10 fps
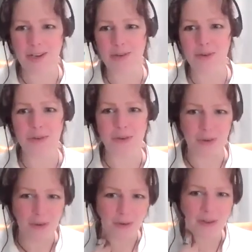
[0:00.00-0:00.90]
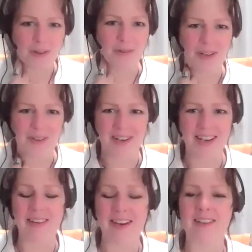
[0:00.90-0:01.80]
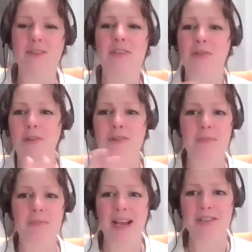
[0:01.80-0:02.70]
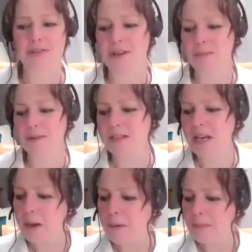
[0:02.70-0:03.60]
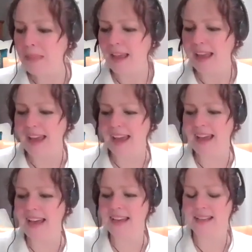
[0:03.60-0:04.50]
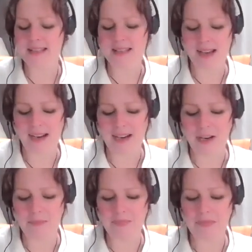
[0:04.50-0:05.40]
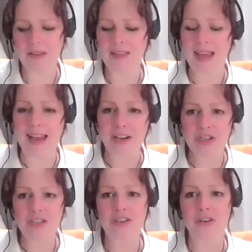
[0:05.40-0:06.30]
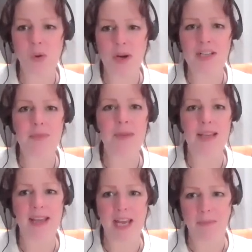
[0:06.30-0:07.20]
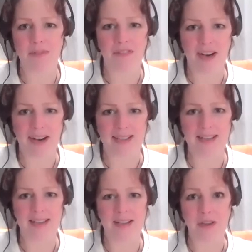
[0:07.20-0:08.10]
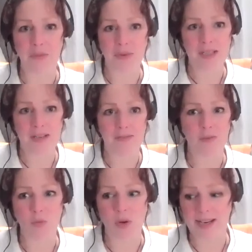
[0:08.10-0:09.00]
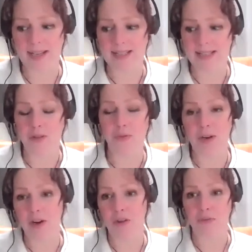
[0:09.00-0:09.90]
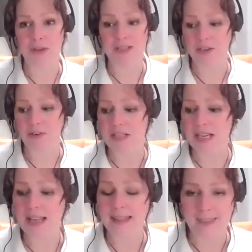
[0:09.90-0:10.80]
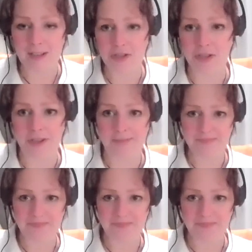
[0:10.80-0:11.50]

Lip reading: 22, and 33, right? Those are master numbers. And the energies are going to be amplified in 3 different ways. I call it 3 tiers this year.